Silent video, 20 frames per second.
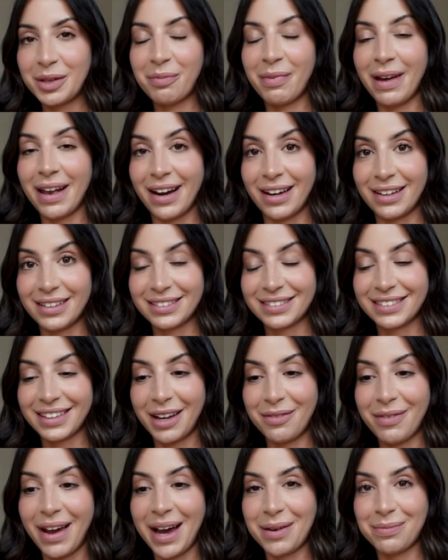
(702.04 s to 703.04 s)
better.
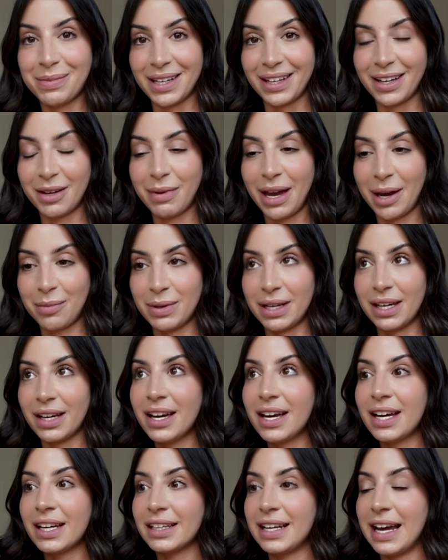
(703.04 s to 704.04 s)
I'm happy.
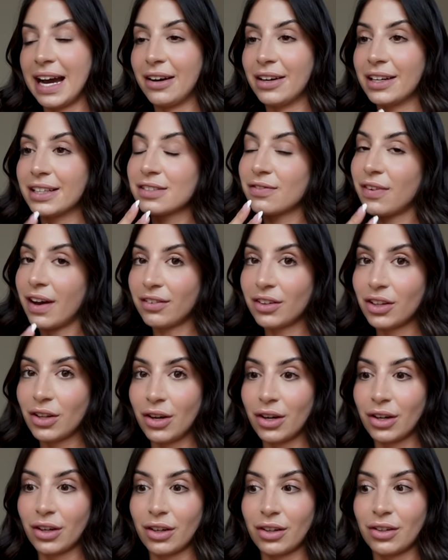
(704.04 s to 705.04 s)
Now, it's 5
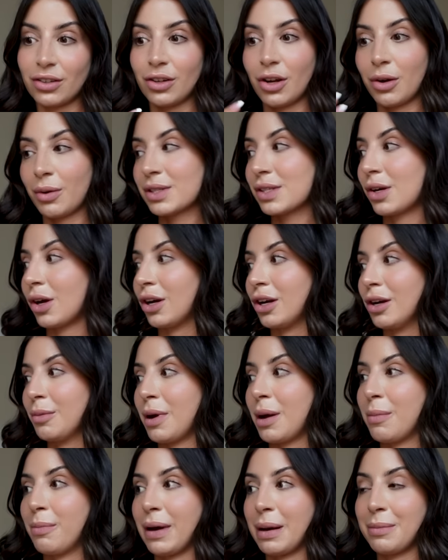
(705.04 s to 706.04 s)
o'clock. No one's home.
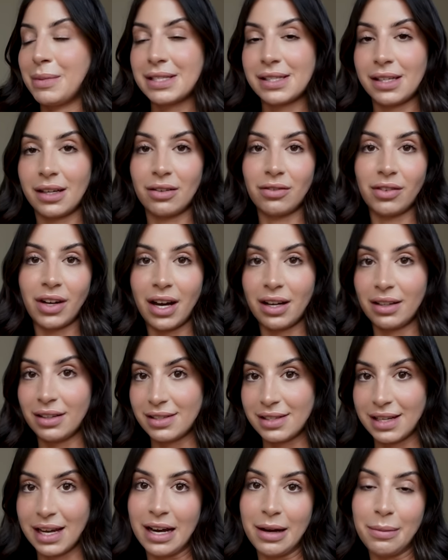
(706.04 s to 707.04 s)
I'm by myself.
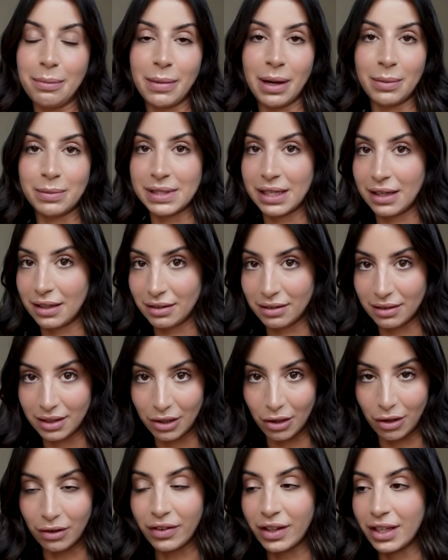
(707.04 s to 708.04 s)
Carla's out. Mum's at
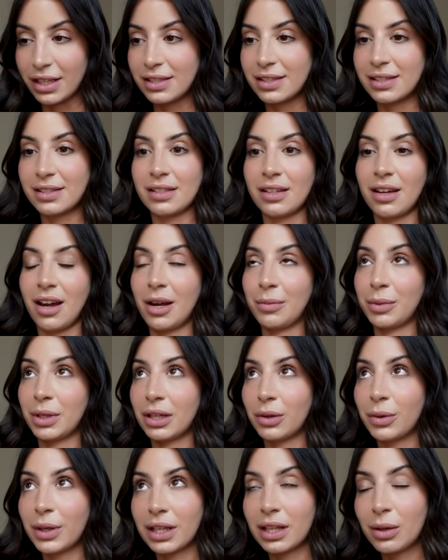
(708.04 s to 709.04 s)
the office. I'm going
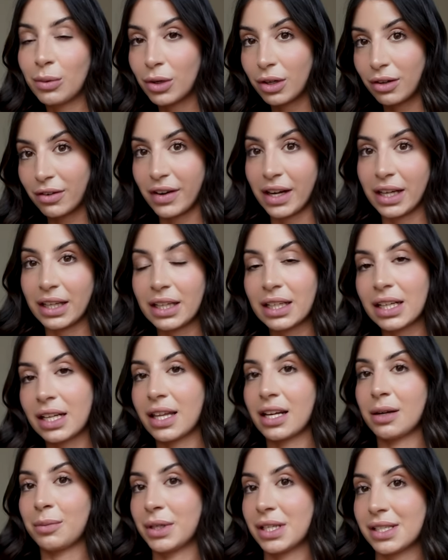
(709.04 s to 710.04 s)
to quickly walk Franklin and
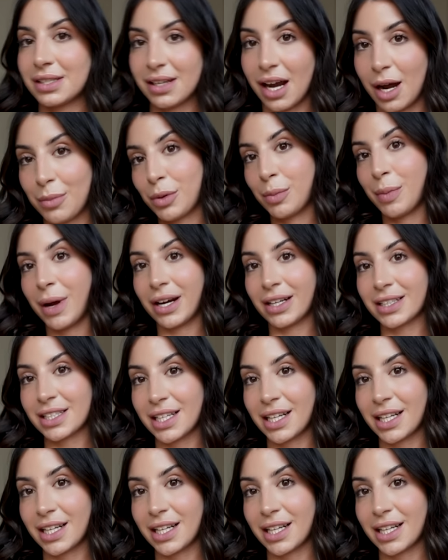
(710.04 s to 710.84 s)
then I'm going to start preparing